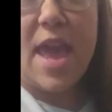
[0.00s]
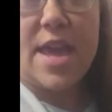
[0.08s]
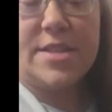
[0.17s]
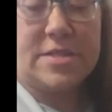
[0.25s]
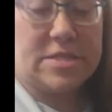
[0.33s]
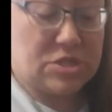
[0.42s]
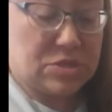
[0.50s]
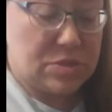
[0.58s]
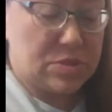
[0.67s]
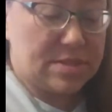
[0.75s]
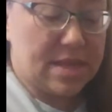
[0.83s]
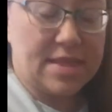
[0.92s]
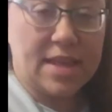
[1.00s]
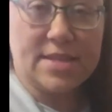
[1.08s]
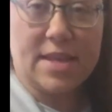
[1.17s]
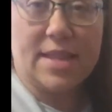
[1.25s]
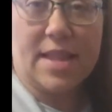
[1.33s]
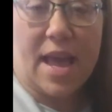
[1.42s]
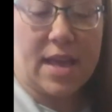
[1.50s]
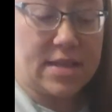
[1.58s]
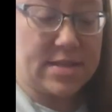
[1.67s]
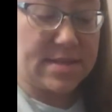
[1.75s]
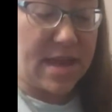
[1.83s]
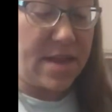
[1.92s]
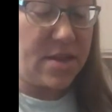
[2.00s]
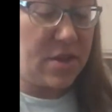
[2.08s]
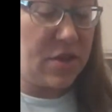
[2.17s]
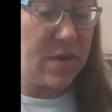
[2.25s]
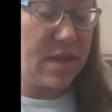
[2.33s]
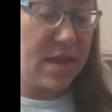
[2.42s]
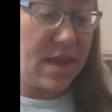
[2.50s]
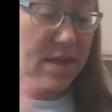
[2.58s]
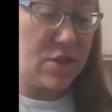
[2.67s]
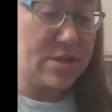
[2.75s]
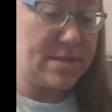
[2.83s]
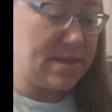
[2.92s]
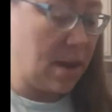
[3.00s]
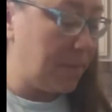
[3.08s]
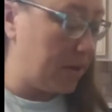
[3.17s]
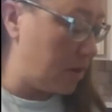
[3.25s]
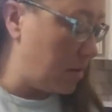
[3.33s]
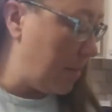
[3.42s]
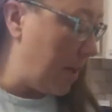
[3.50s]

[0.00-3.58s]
and stews and things like that, because it's kind of, you can kind of just dump it in a